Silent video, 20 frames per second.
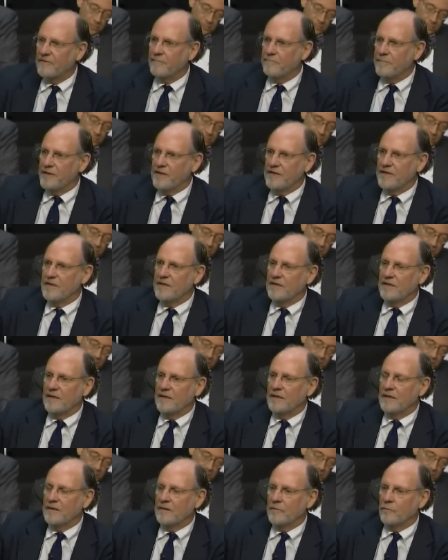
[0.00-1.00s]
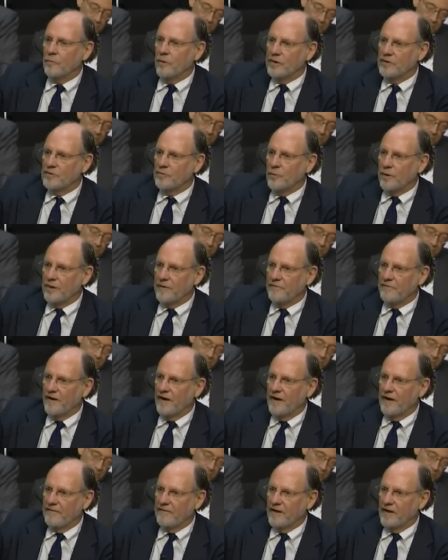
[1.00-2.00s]
to be in
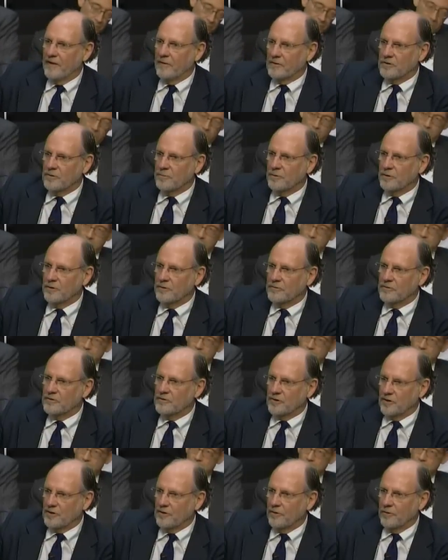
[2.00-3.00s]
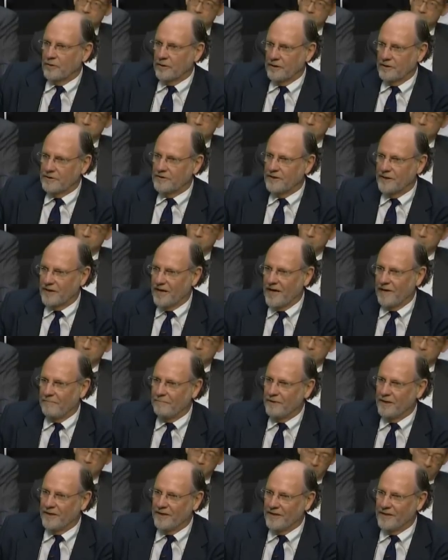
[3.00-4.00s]
125 eligible securities. They
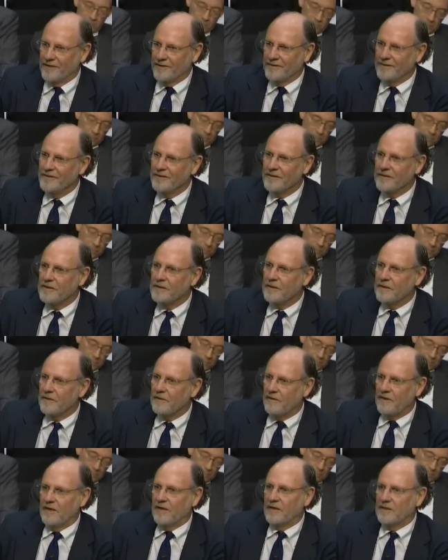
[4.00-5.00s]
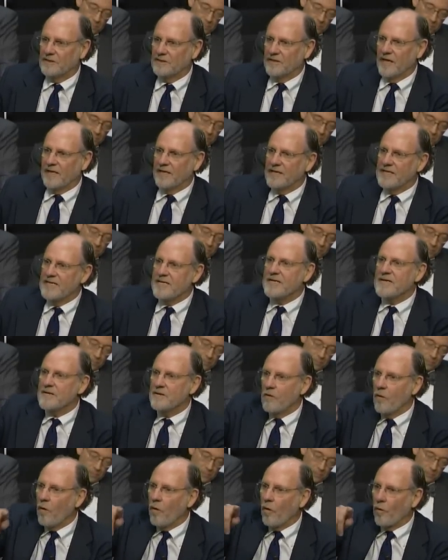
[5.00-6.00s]
can't be in things that
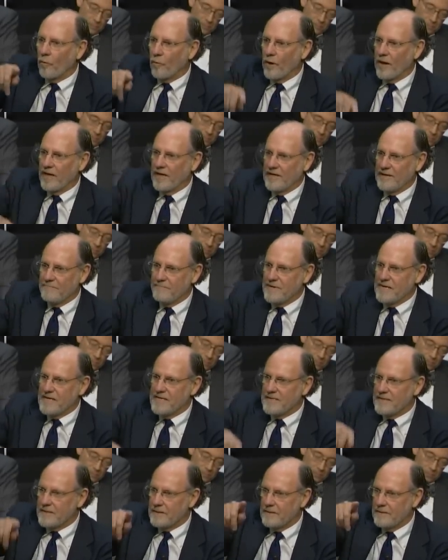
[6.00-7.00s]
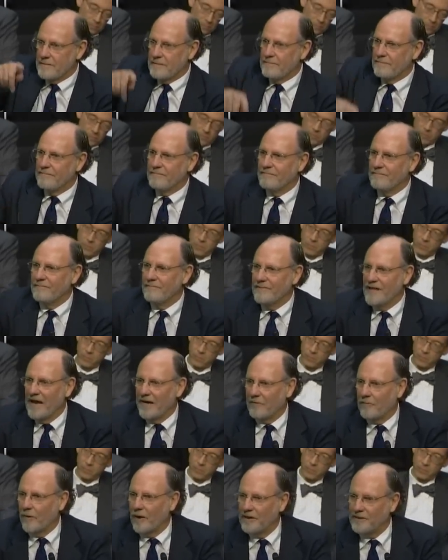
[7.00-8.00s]
didn't already meet
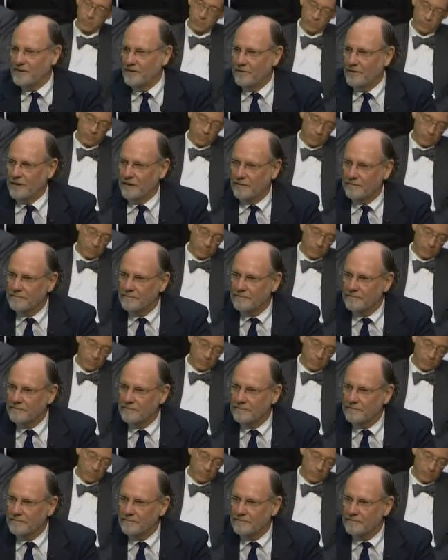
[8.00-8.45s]
that criteria.